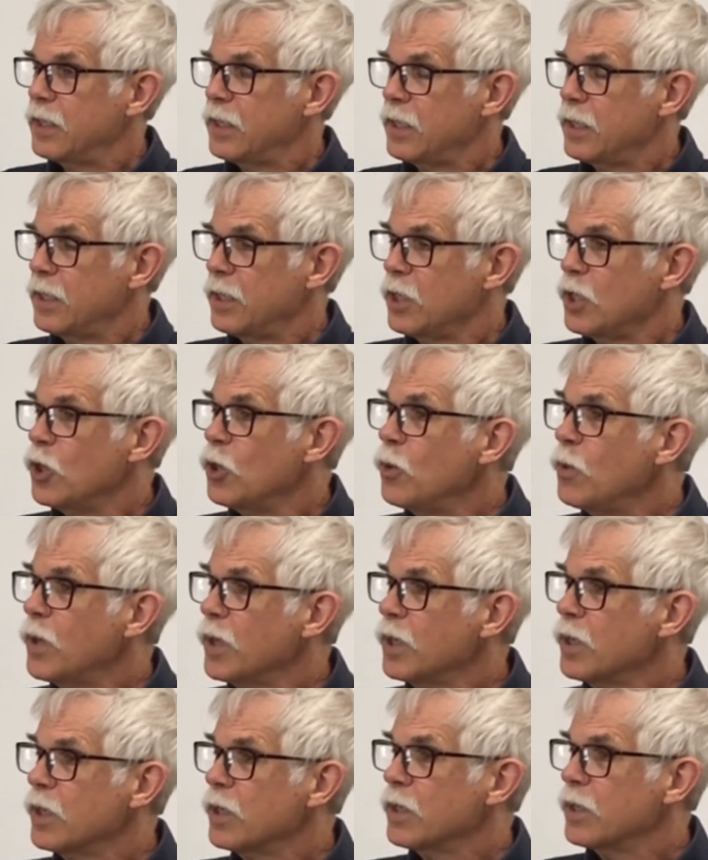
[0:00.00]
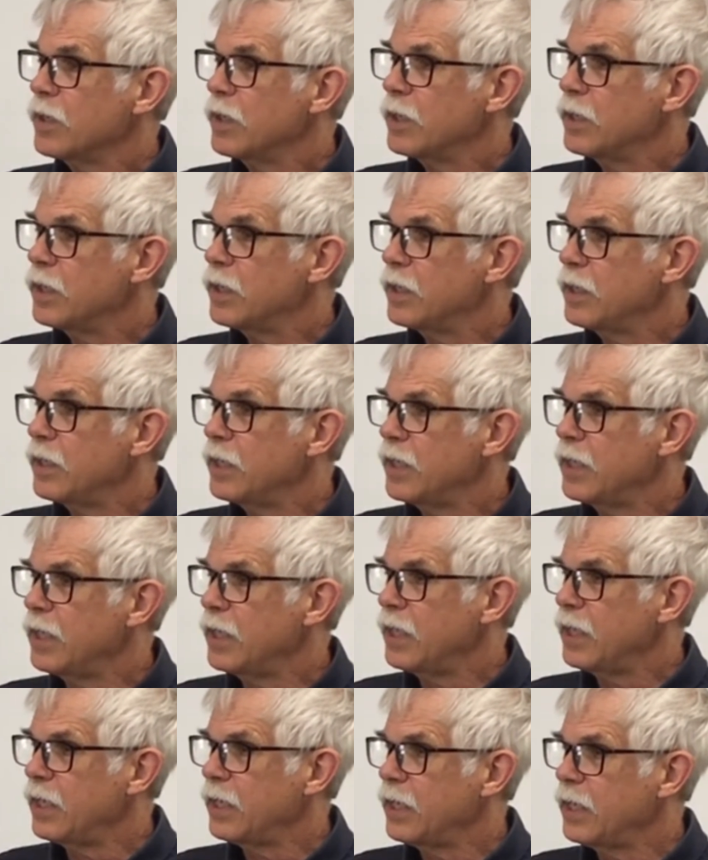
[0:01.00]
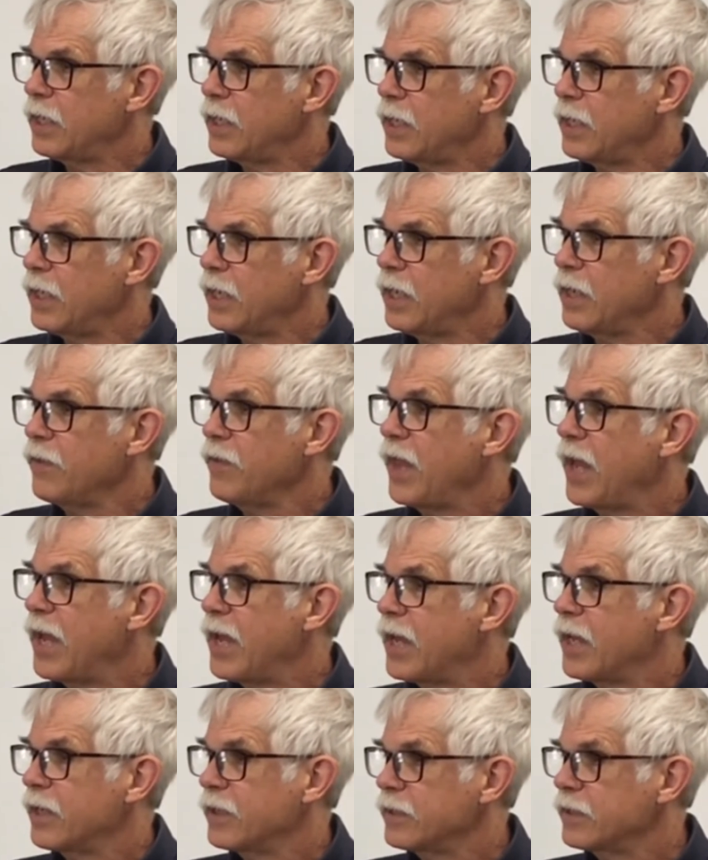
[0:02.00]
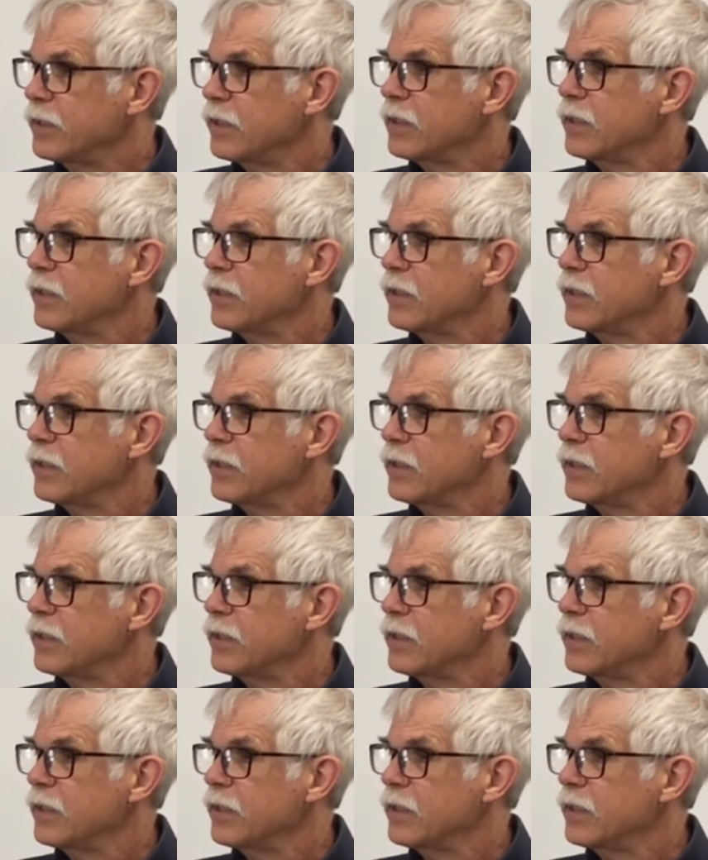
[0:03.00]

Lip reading: You were in that